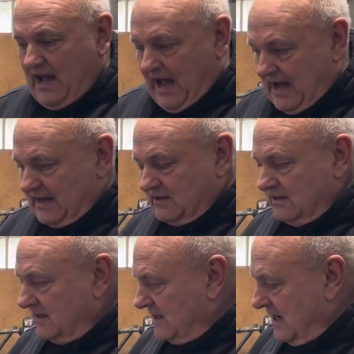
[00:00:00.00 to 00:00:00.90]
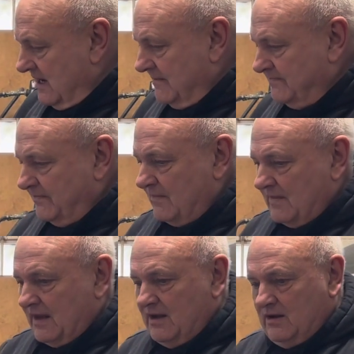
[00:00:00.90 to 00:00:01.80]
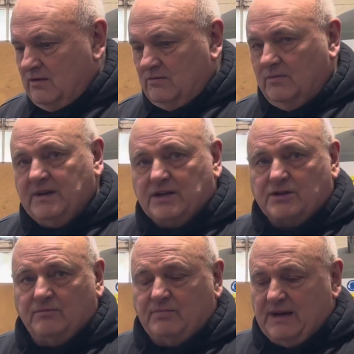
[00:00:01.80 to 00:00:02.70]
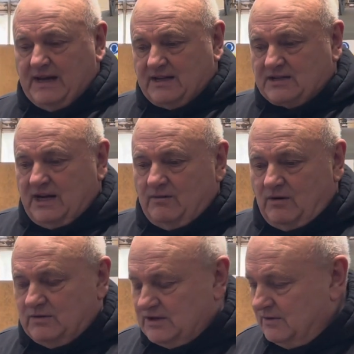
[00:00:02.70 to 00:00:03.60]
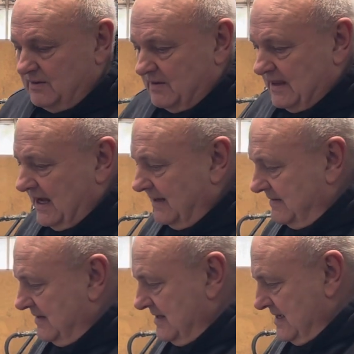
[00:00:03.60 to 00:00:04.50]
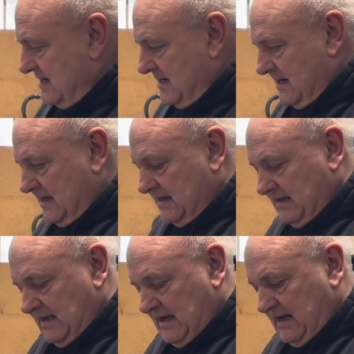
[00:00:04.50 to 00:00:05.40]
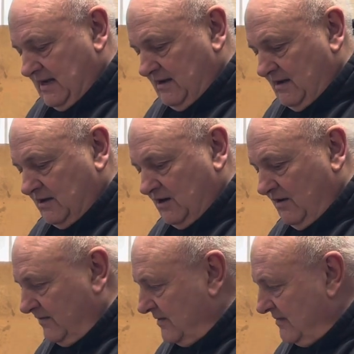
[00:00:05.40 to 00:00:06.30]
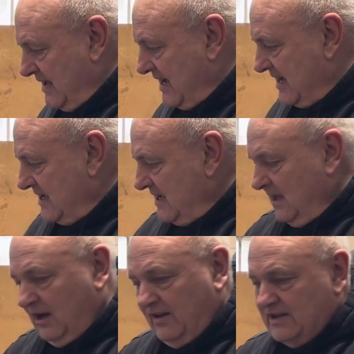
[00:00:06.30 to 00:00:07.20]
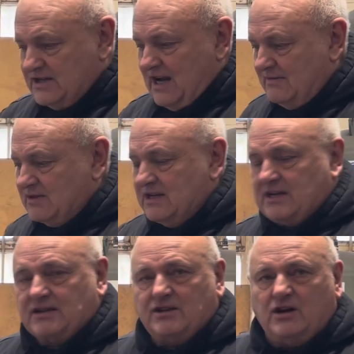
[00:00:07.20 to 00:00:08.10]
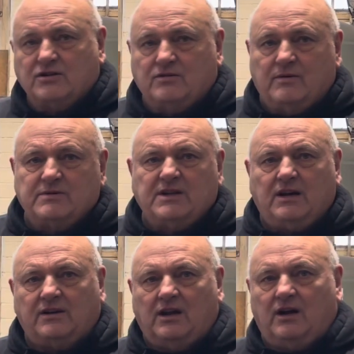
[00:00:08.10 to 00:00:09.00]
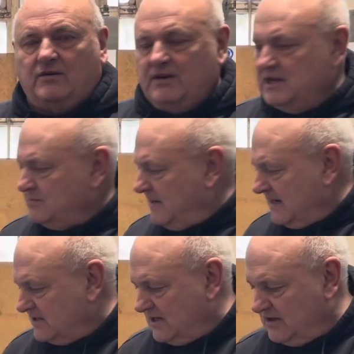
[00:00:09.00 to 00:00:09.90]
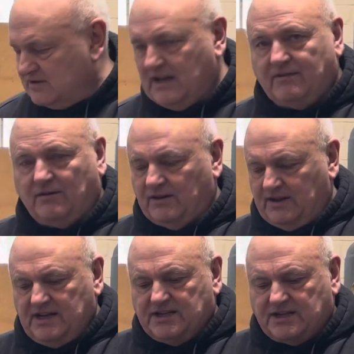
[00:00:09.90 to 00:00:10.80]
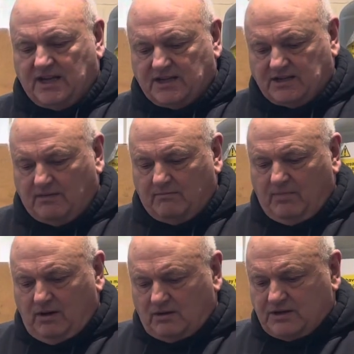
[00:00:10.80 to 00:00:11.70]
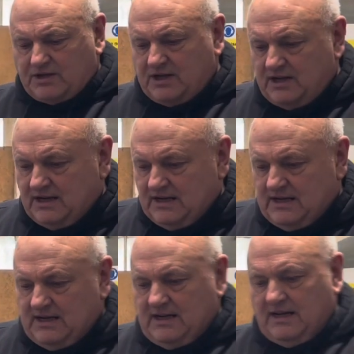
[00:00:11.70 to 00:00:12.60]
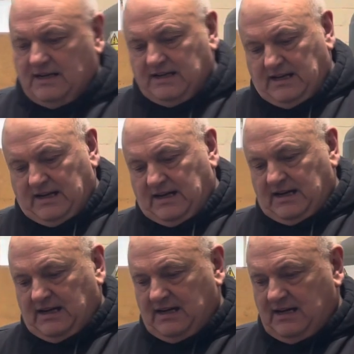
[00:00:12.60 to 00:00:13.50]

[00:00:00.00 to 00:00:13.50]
and we'll mix some paint. I'll tell you what we're doing with that, and go from there. A lot of the times these exhausts come in, we see it on a lot of race bikes. They usually have one of these things in box, and I